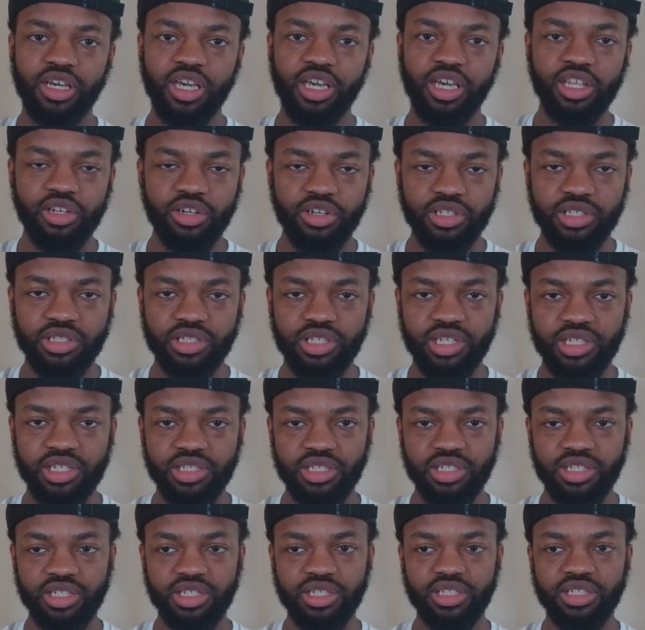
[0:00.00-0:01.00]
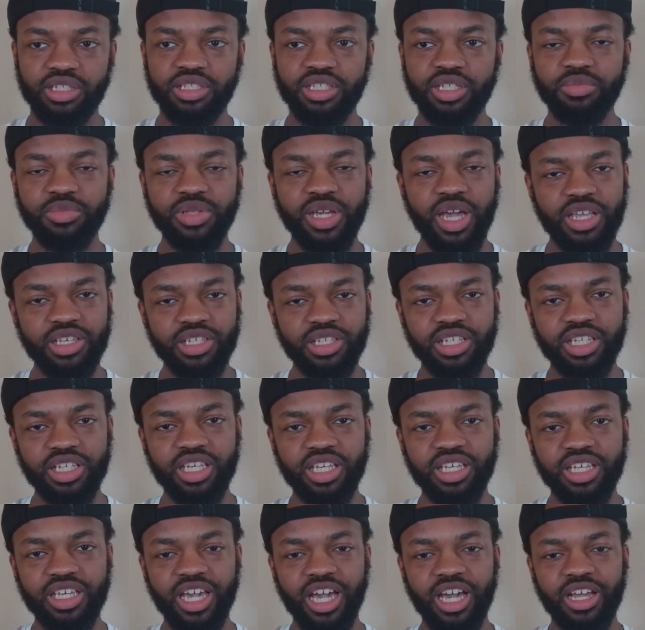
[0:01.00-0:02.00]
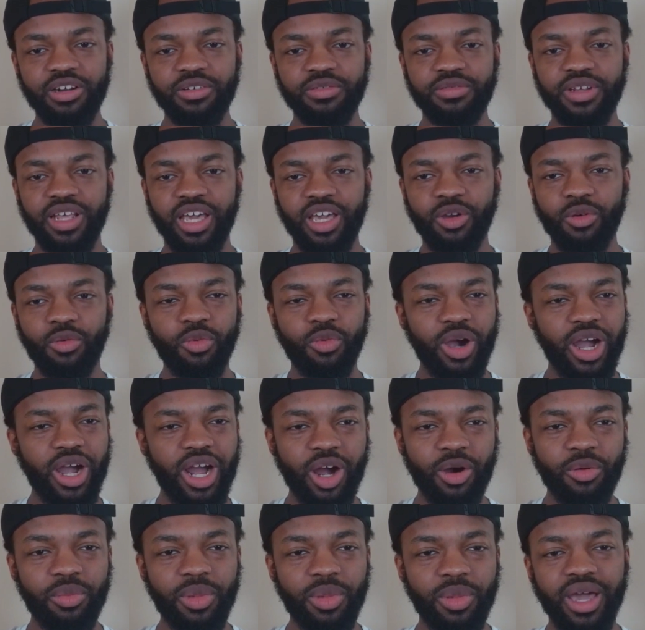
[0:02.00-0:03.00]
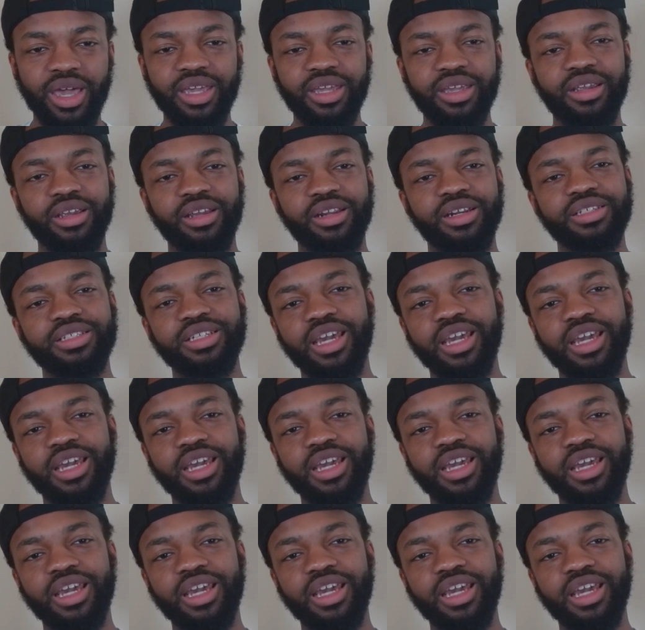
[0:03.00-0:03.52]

in your season, sometimes you can get kind of like wild out here.